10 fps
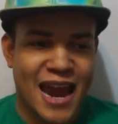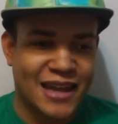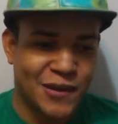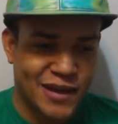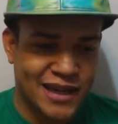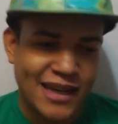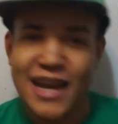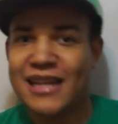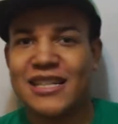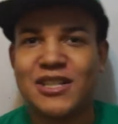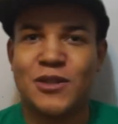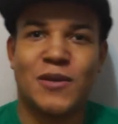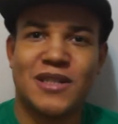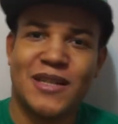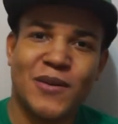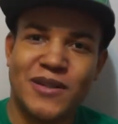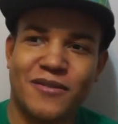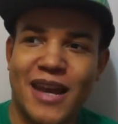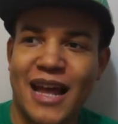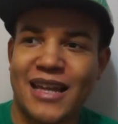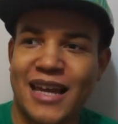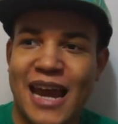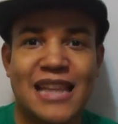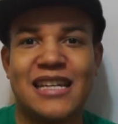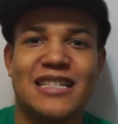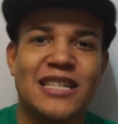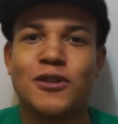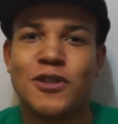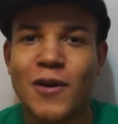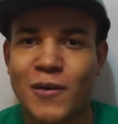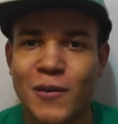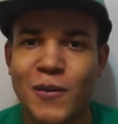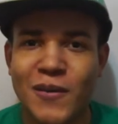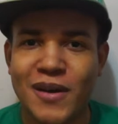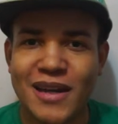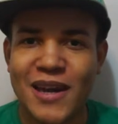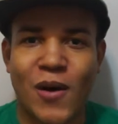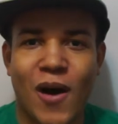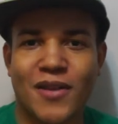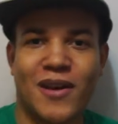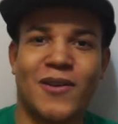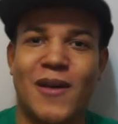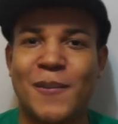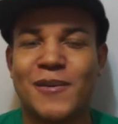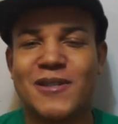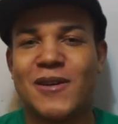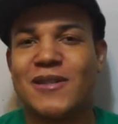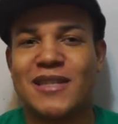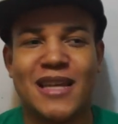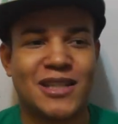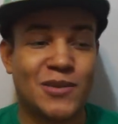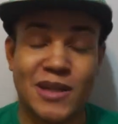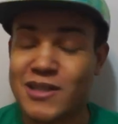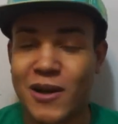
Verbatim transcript: and they're like, yeah, let's do the series finale and then still show you know all the other episodes next week.